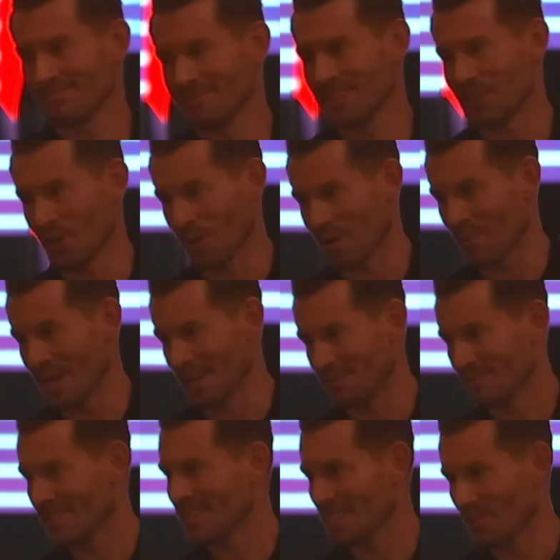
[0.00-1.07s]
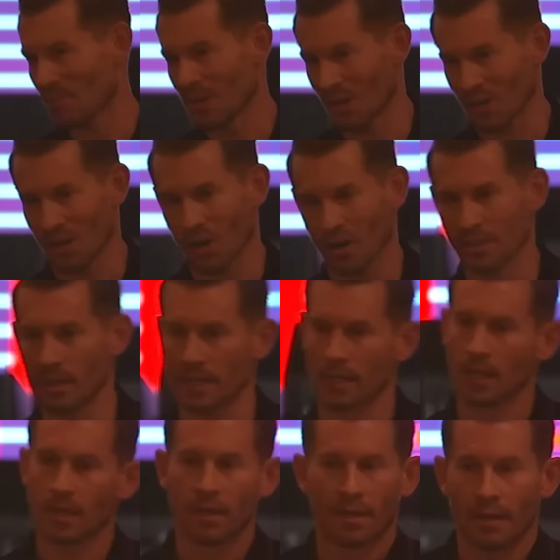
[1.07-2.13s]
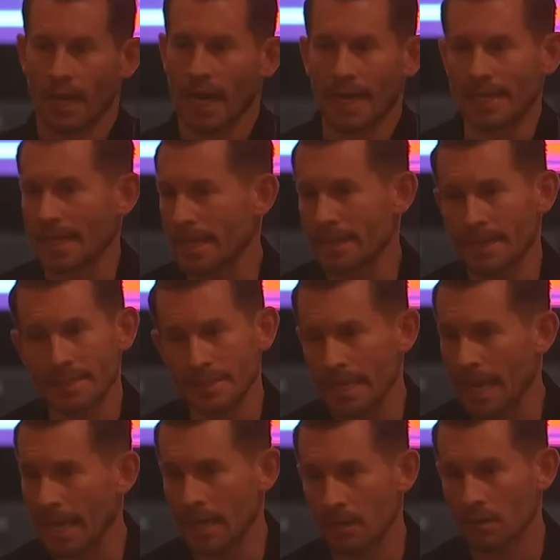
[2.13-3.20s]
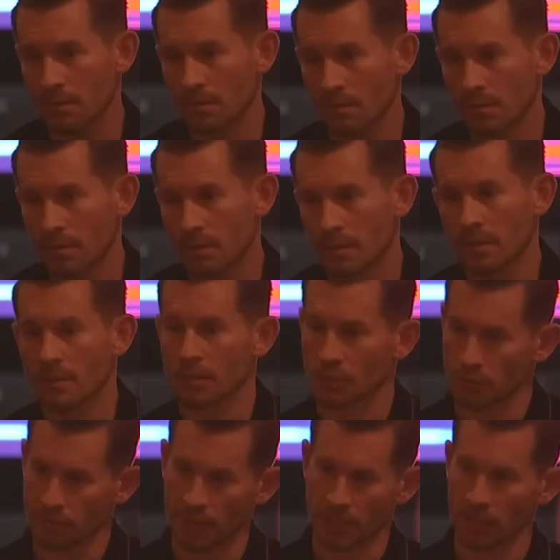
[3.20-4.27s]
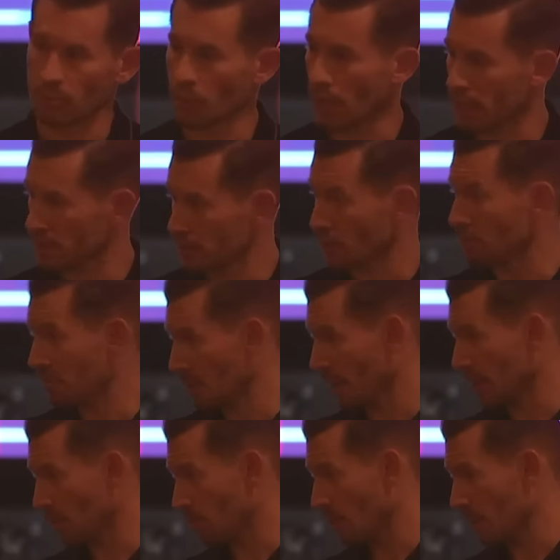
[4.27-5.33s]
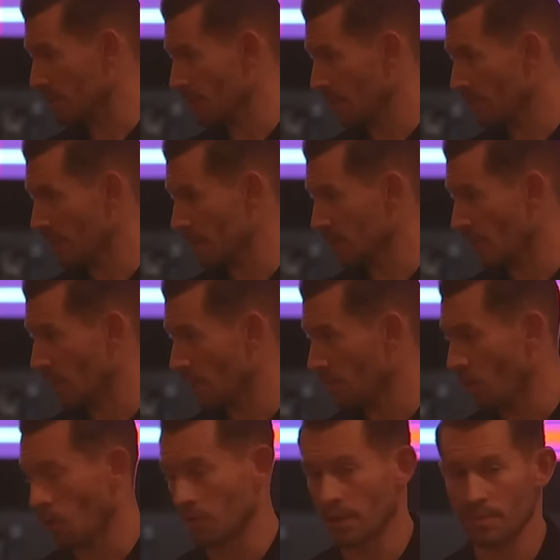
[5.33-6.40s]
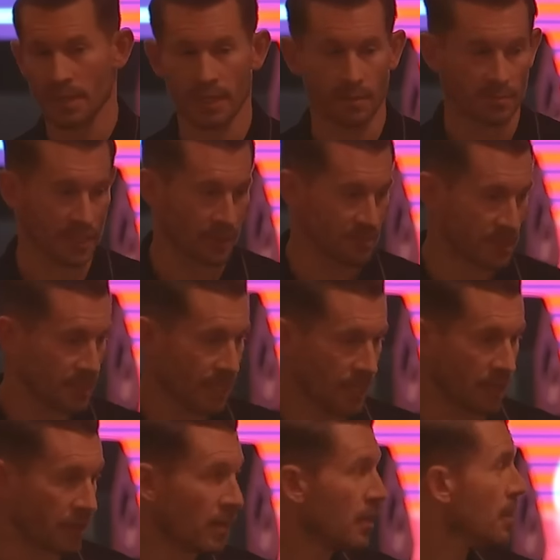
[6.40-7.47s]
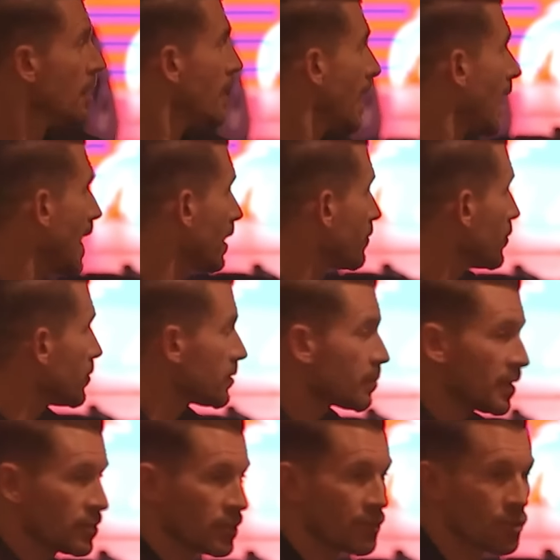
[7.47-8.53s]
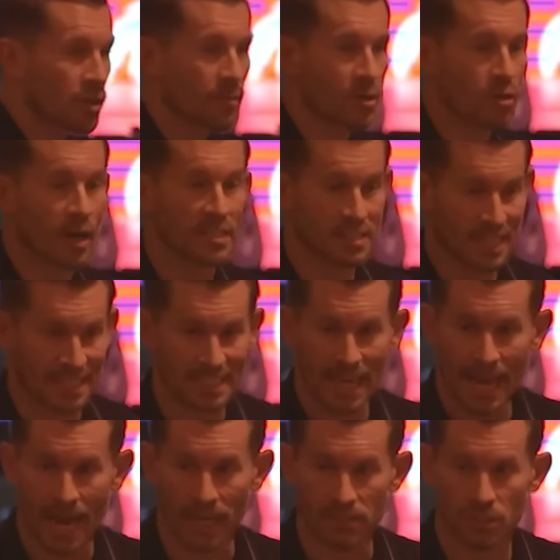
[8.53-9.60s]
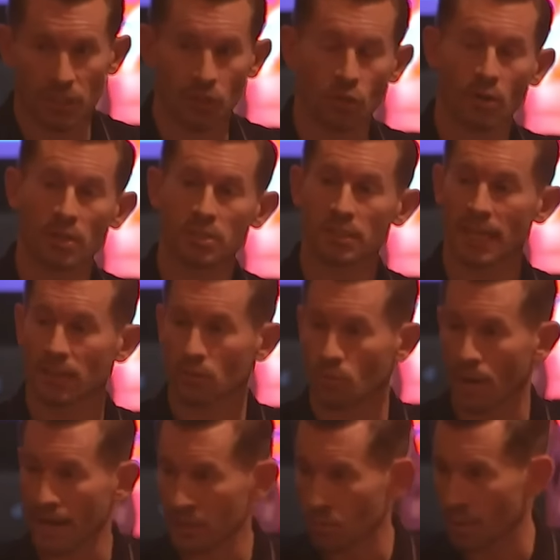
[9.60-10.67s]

you know what I mean? You ever been on a call and you're like, I need the sale. You think your pros- you feel like your prospect picks that up? Oh, they pick it up times ten. And if you, especially you come across attached, and you don't understand the right